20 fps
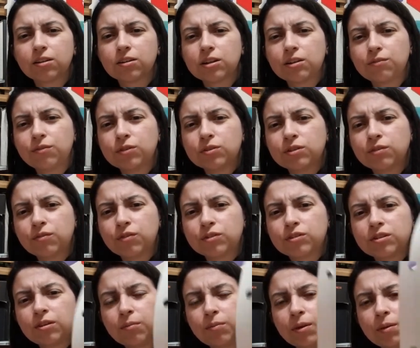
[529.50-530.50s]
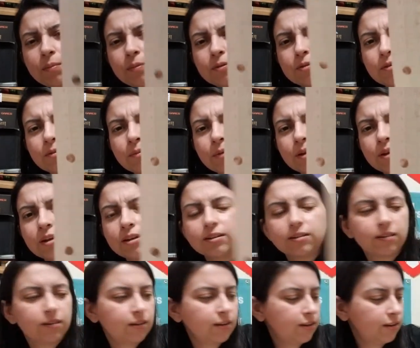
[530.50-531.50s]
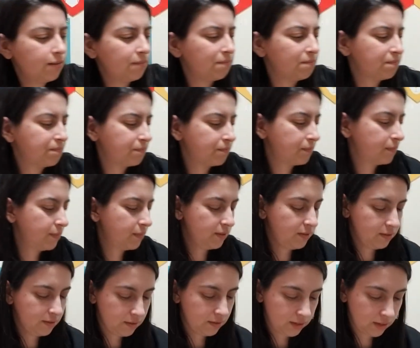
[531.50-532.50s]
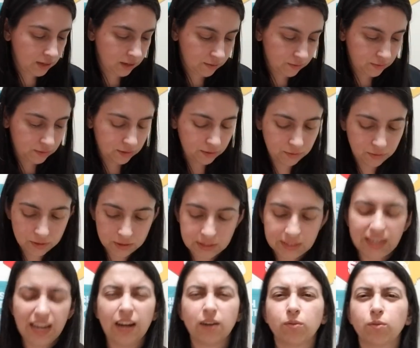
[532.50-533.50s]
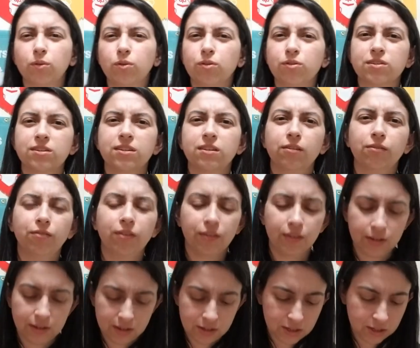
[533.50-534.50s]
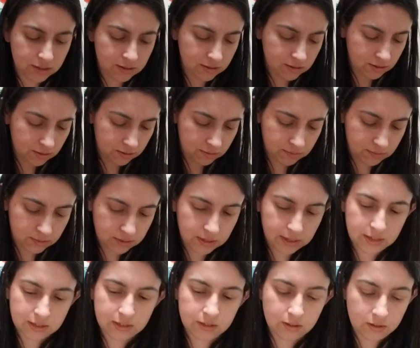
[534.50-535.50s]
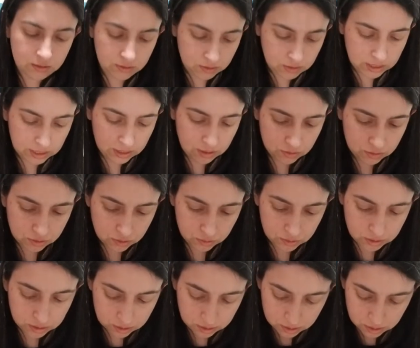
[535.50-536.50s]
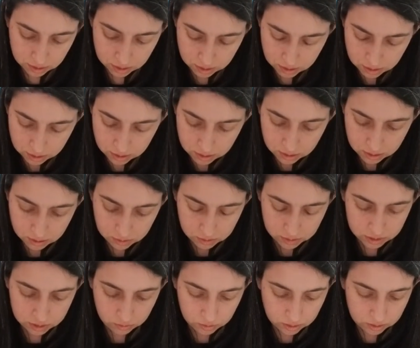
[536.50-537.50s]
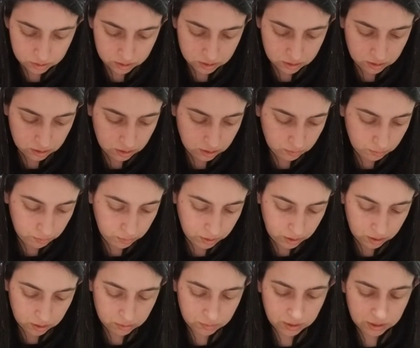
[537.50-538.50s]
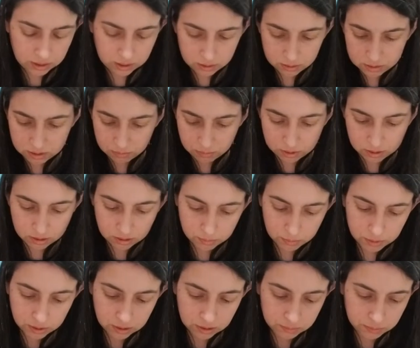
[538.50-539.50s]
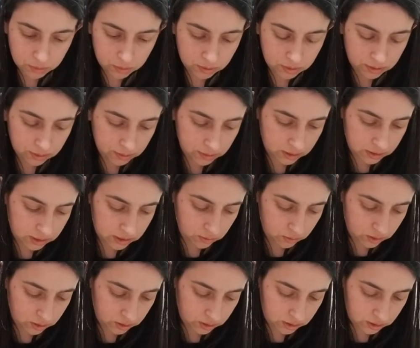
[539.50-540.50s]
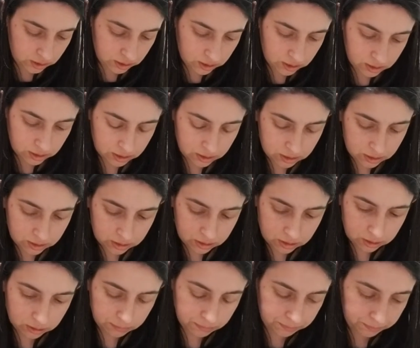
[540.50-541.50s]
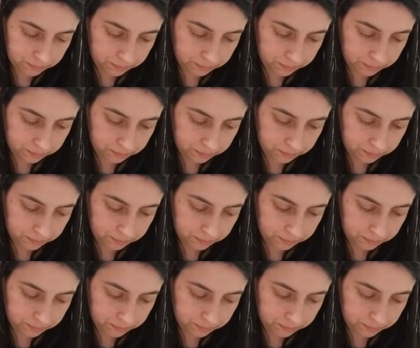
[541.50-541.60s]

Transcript: a little confusing for some people, but they have different attack rolls in 5th edition, so I guess you get used to it. Let's see what else is on the bottom. I think there's something on the bottom. Hold on. Let's see what this is.